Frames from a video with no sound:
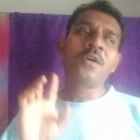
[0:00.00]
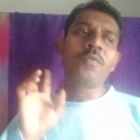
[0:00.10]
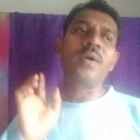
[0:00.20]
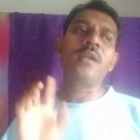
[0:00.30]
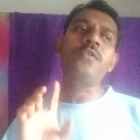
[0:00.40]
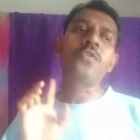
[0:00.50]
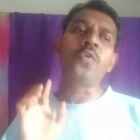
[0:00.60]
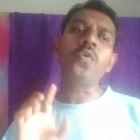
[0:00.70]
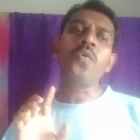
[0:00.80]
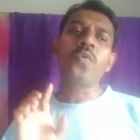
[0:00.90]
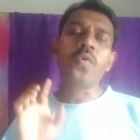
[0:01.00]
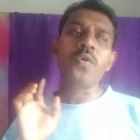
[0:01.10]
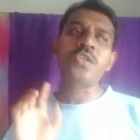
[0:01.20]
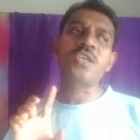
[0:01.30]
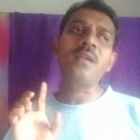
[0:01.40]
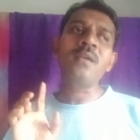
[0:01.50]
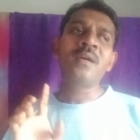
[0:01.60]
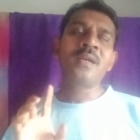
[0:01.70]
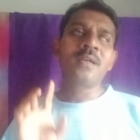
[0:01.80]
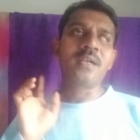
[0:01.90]
one or two votes are
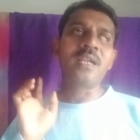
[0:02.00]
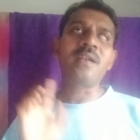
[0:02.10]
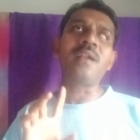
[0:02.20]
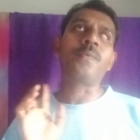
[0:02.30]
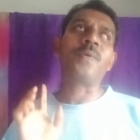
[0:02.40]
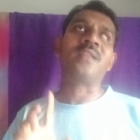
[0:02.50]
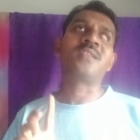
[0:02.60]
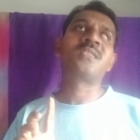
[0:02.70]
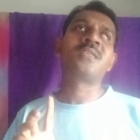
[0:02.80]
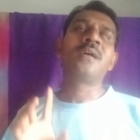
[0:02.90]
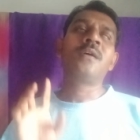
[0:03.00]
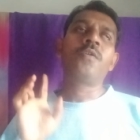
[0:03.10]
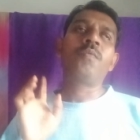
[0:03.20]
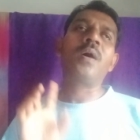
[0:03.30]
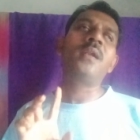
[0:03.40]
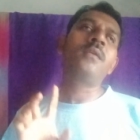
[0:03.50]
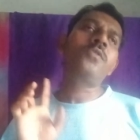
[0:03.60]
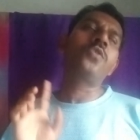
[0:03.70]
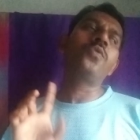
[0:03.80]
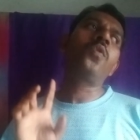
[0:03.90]
little difference.
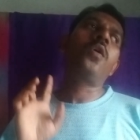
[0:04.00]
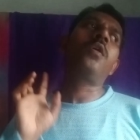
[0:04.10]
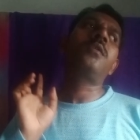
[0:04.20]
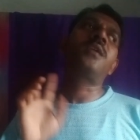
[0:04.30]
1, 2, or